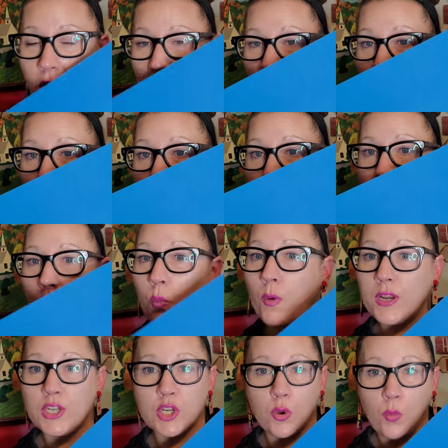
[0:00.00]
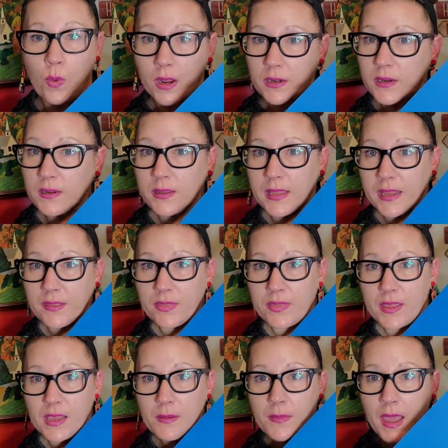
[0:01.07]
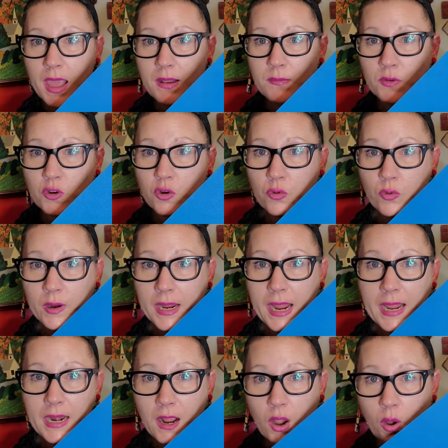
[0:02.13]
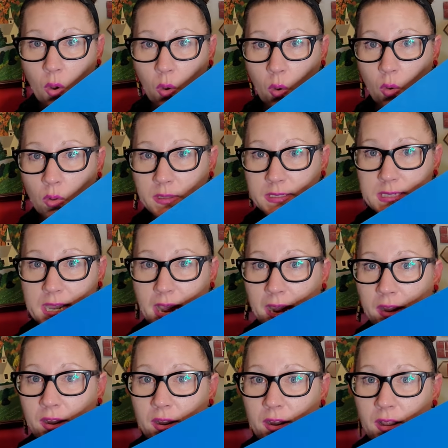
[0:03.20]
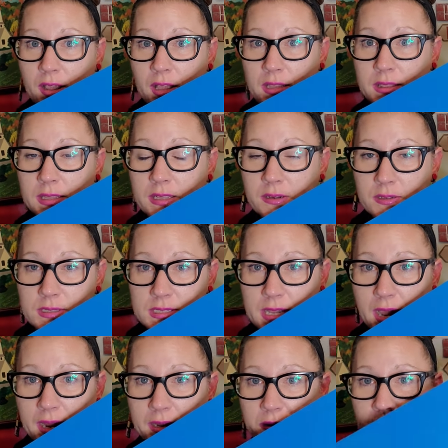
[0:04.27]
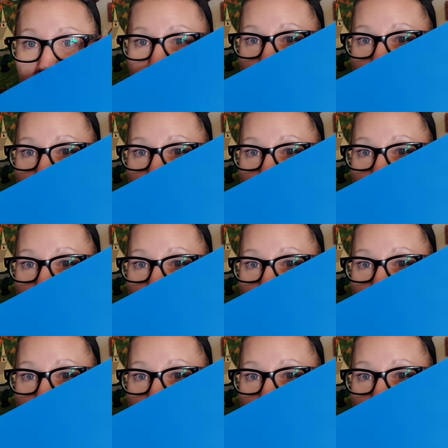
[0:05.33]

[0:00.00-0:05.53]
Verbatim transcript: um, winter wonderland theme, and create a whole entire little sign